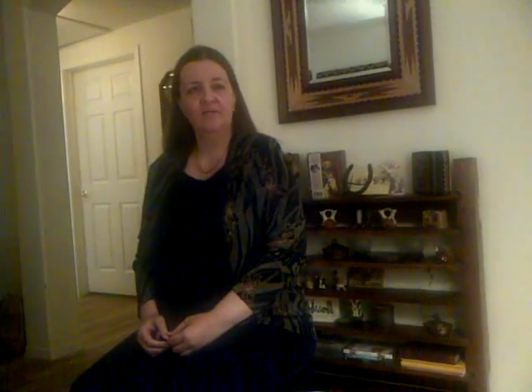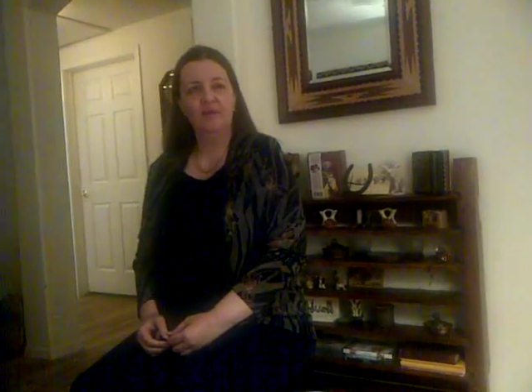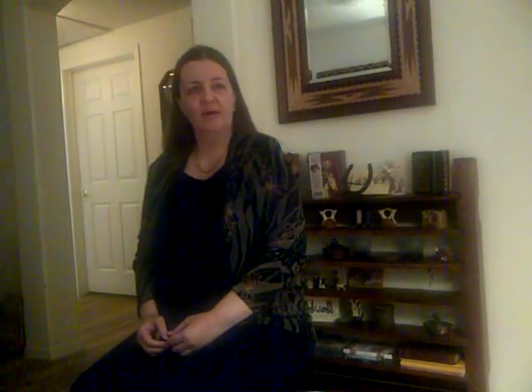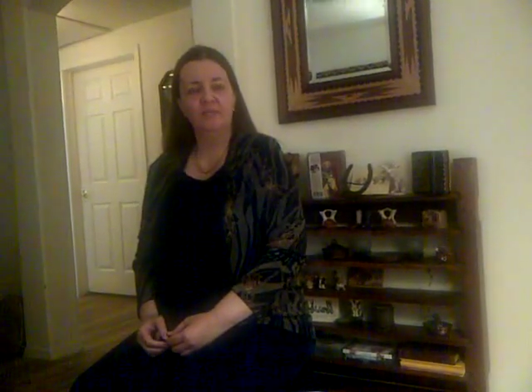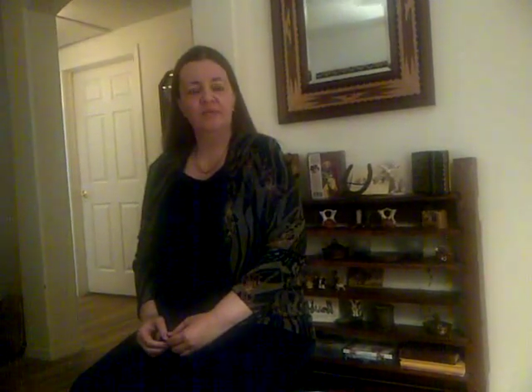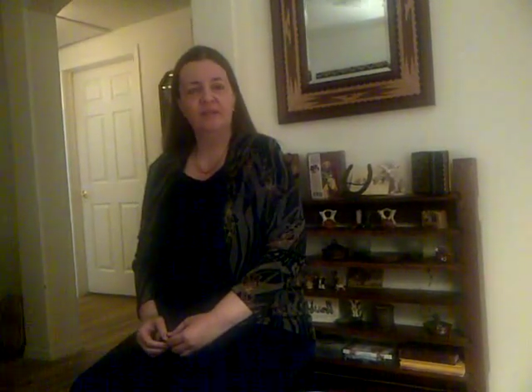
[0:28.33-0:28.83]

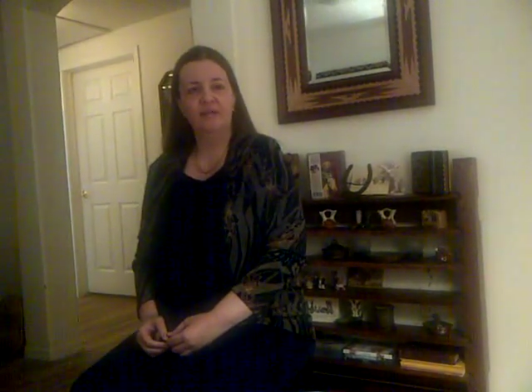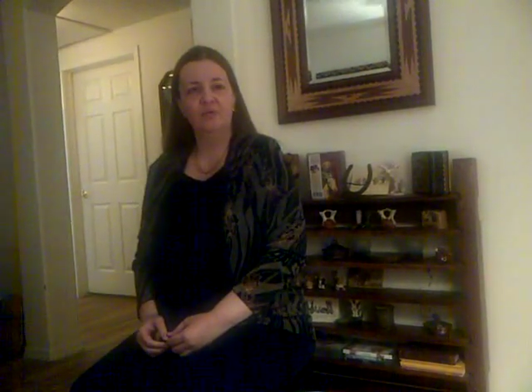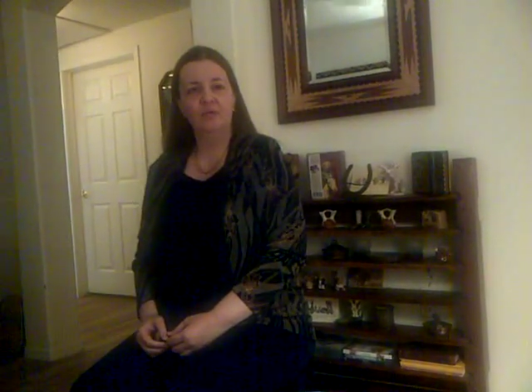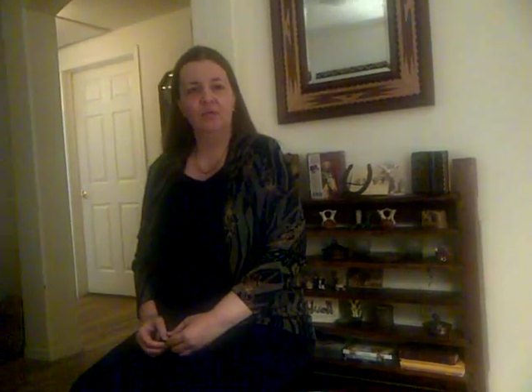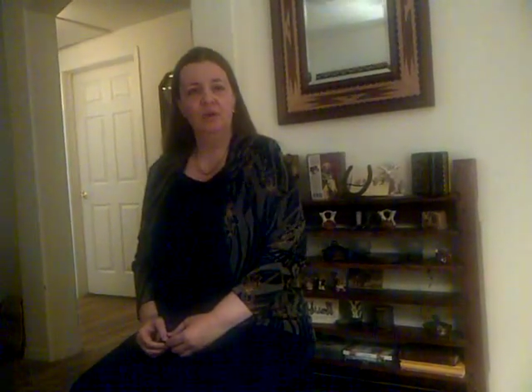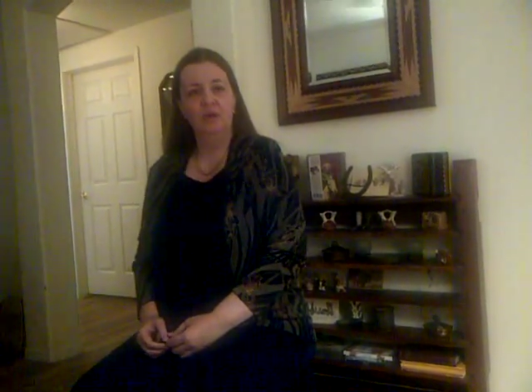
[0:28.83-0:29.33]
from
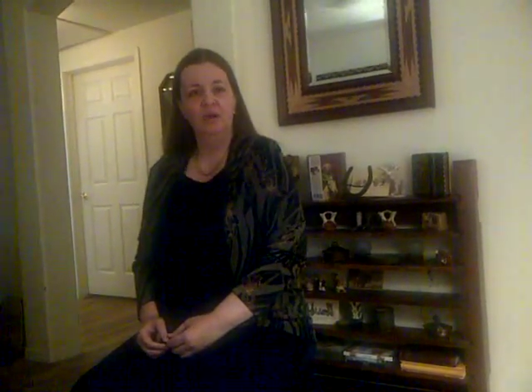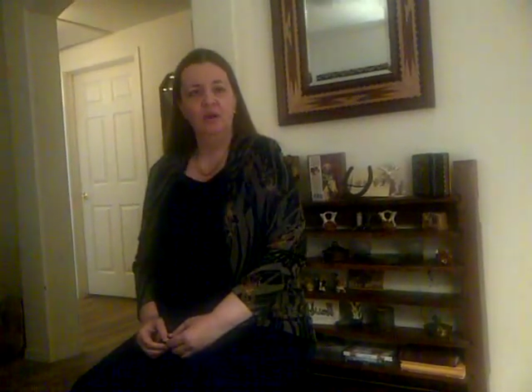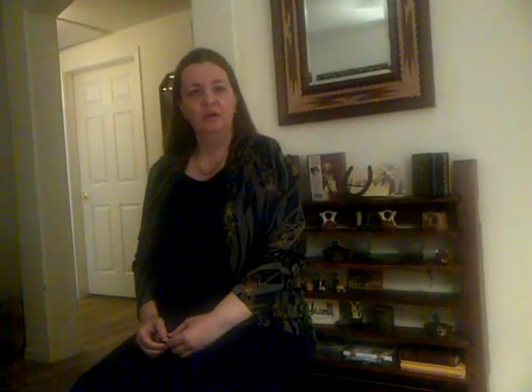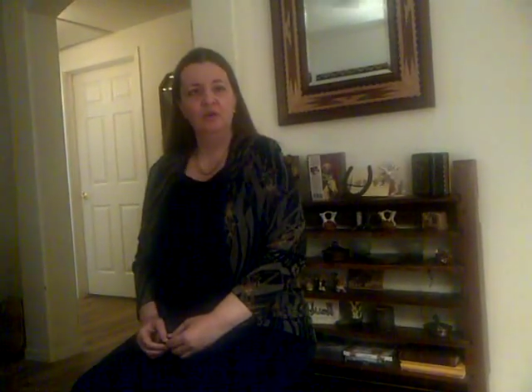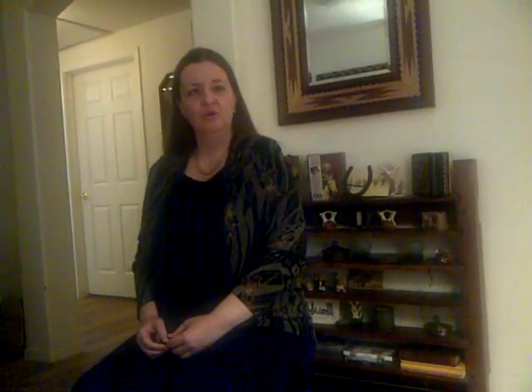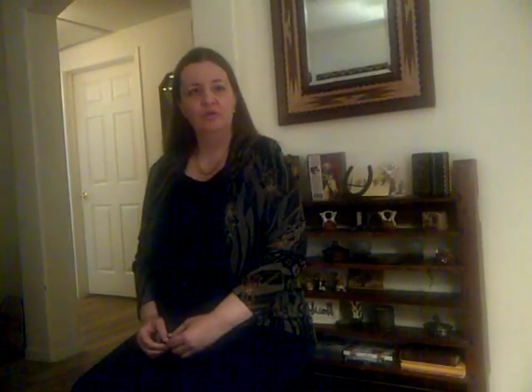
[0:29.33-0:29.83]
several
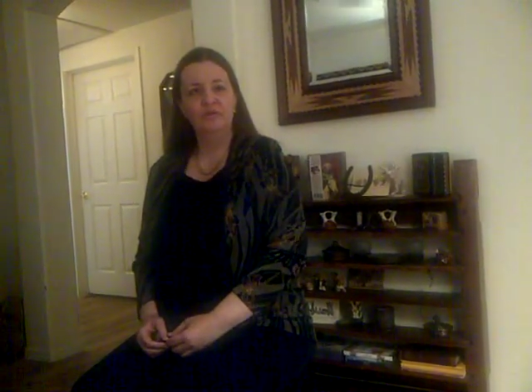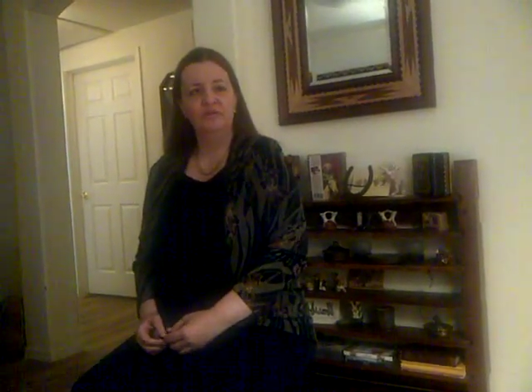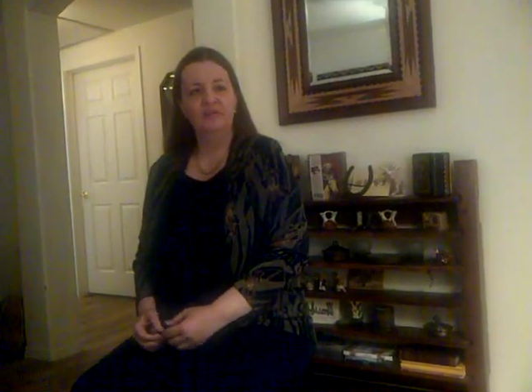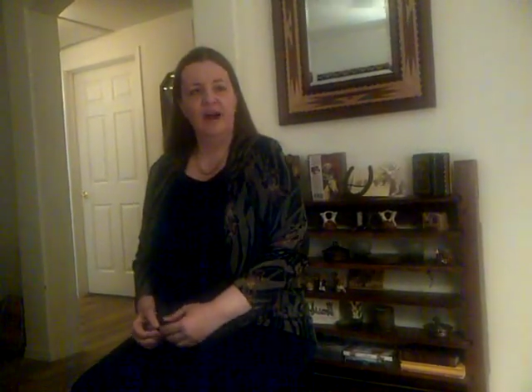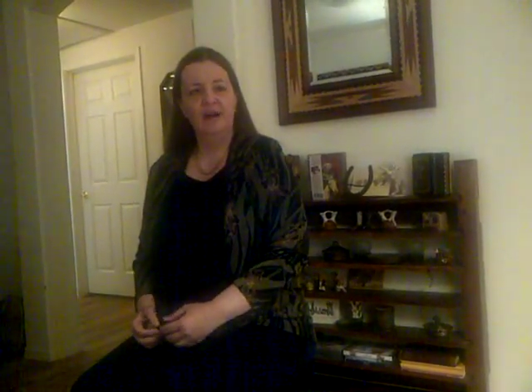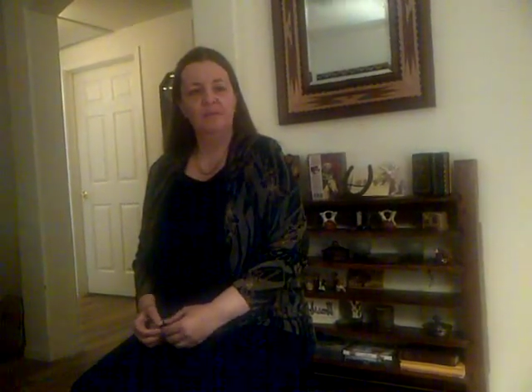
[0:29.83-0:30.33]
loose
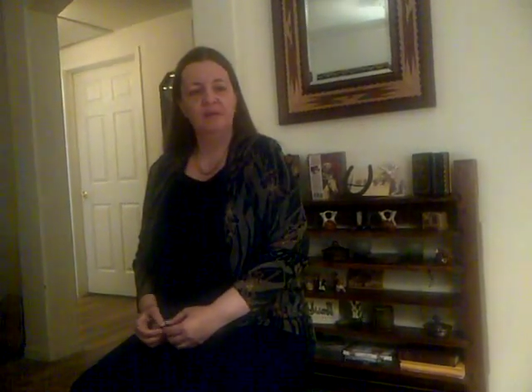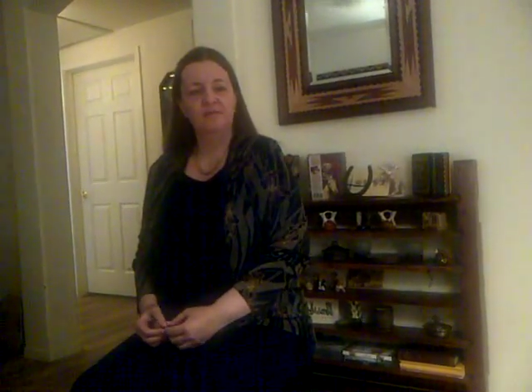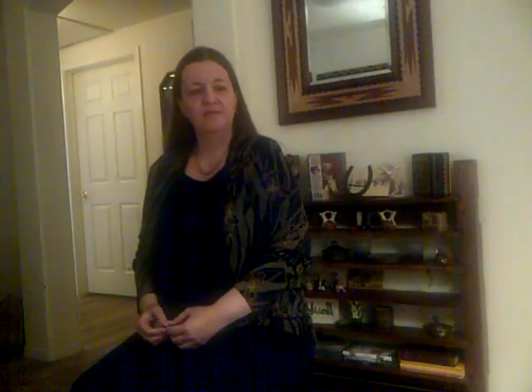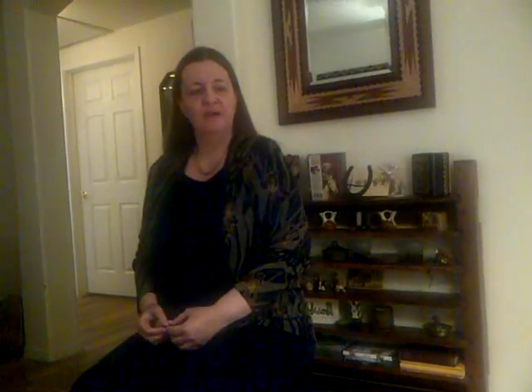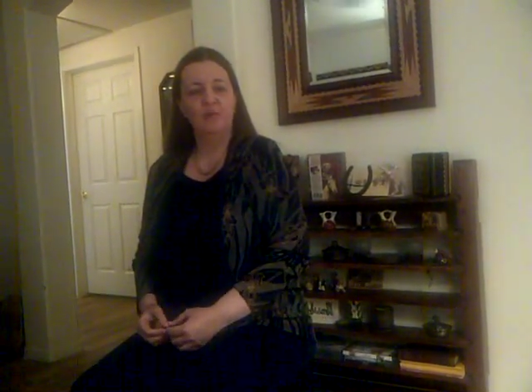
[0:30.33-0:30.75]
diamonds